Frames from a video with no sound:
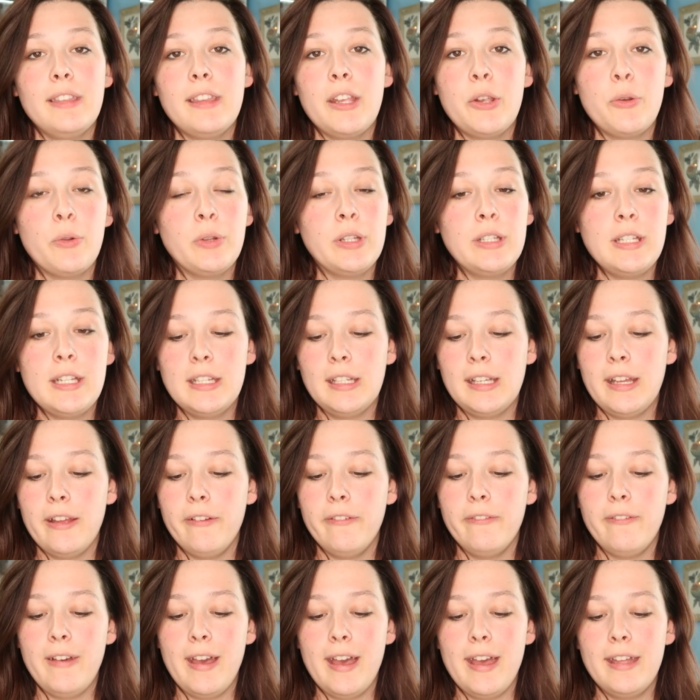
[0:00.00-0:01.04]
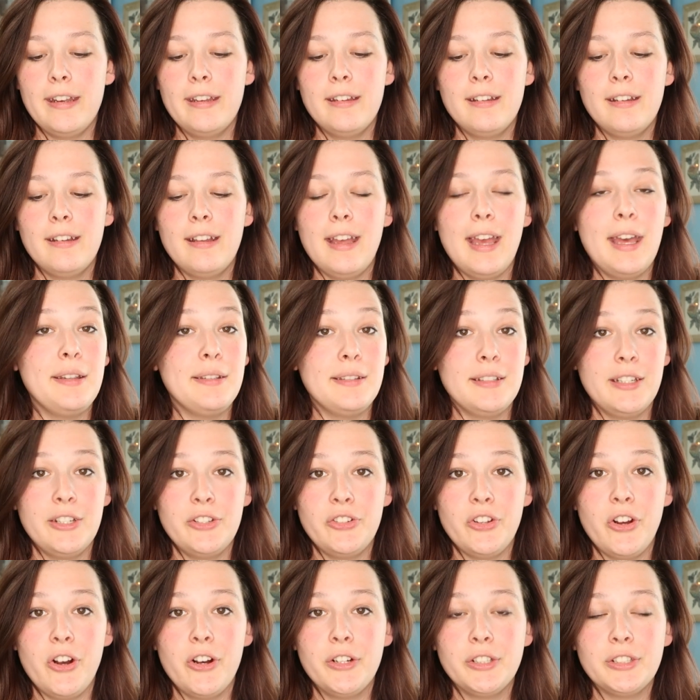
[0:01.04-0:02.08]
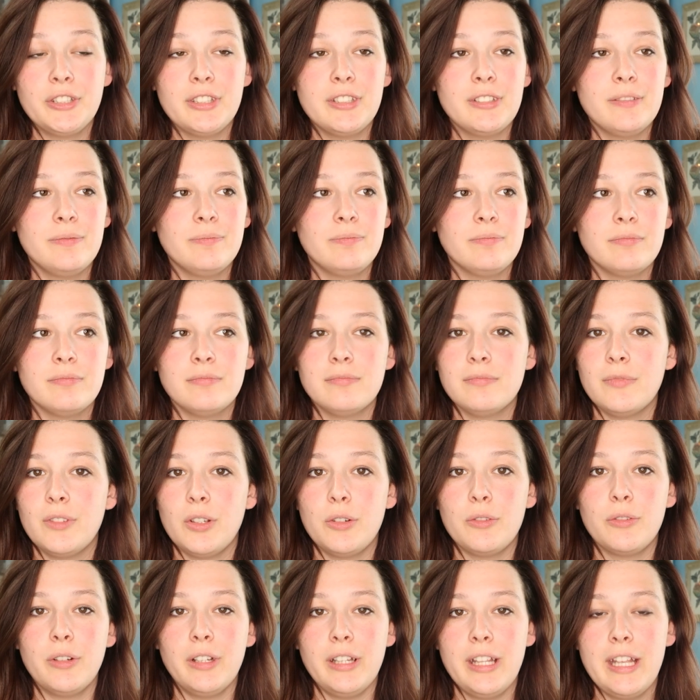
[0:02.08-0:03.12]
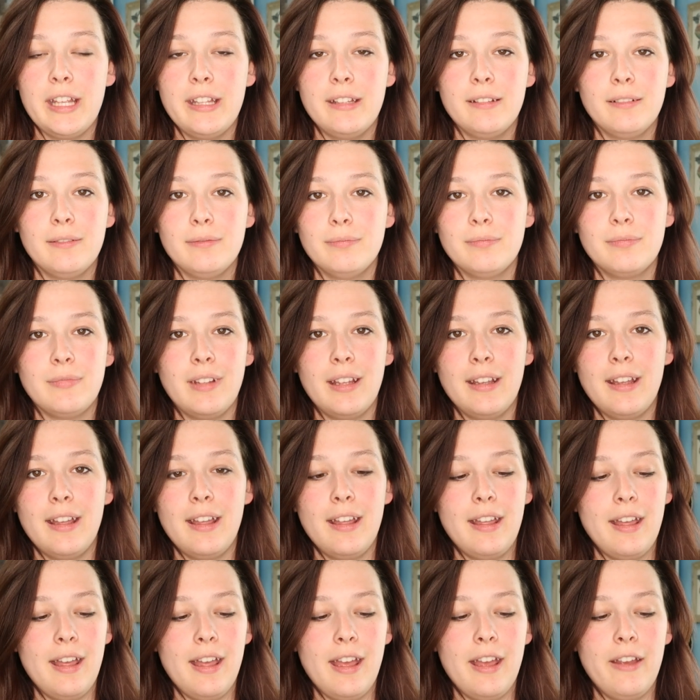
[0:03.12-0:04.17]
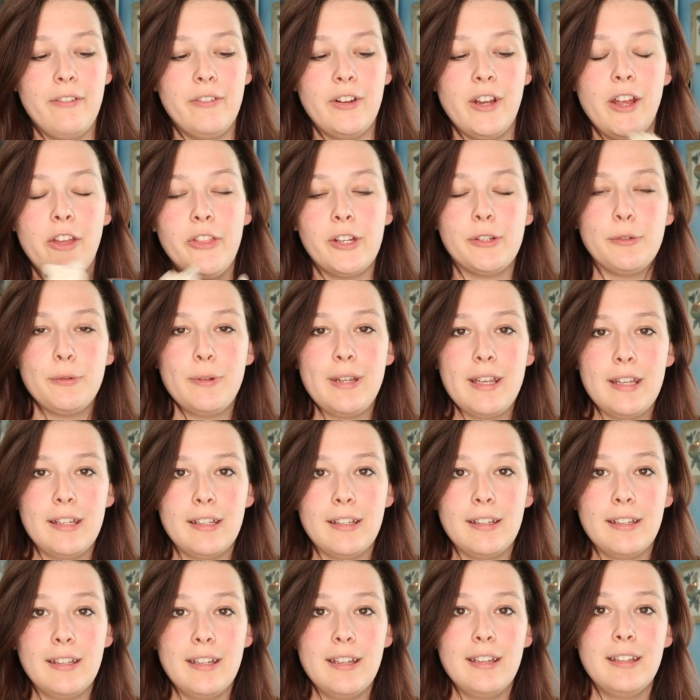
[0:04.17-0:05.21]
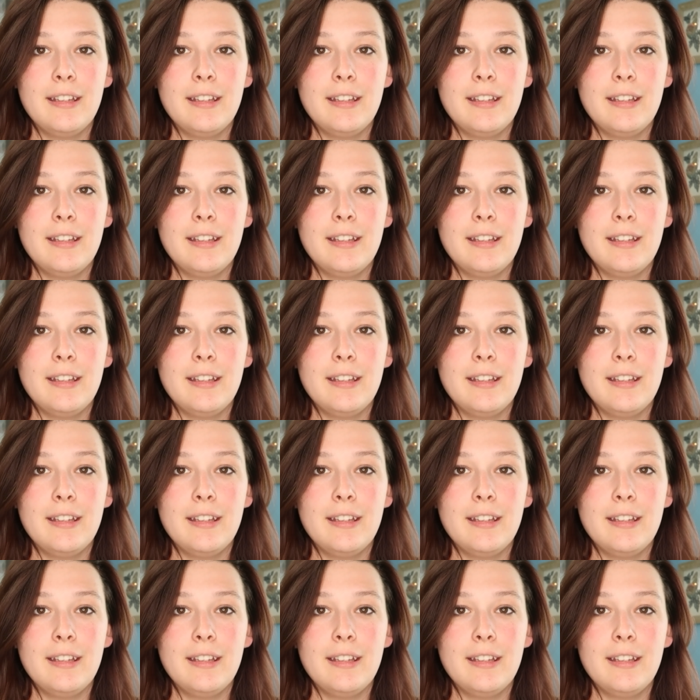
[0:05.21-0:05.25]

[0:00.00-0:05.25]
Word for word: they only need to get fed as an adult really every other week